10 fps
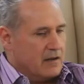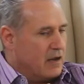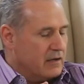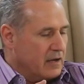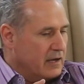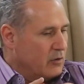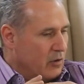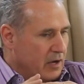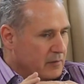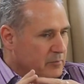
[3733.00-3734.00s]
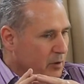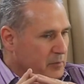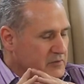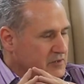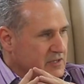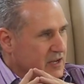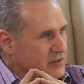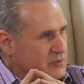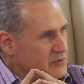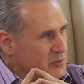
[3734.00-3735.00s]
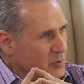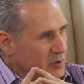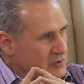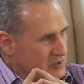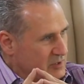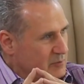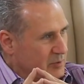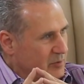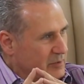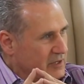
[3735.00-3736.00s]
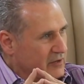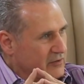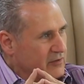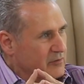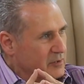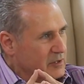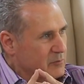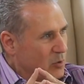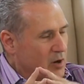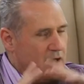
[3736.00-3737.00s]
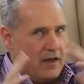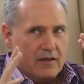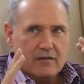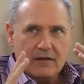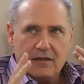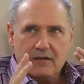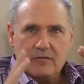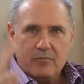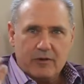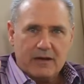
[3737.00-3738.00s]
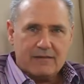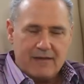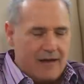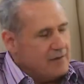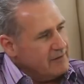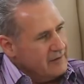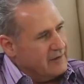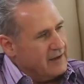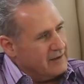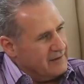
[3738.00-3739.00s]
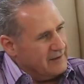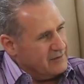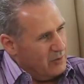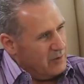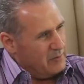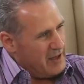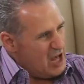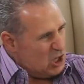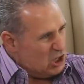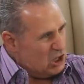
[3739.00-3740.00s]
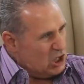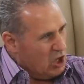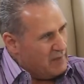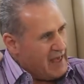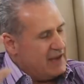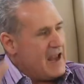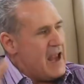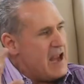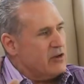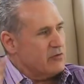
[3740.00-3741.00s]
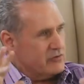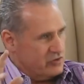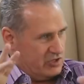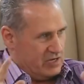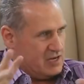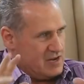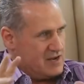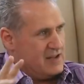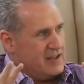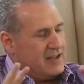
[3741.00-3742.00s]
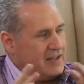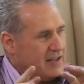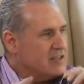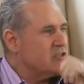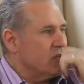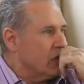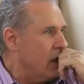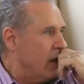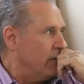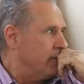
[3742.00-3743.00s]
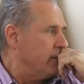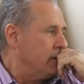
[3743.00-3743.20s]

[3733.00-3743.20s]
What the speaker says: I purposely not using the word simple because it's really more elegant. You bring it down to like, it's all about that energy is love.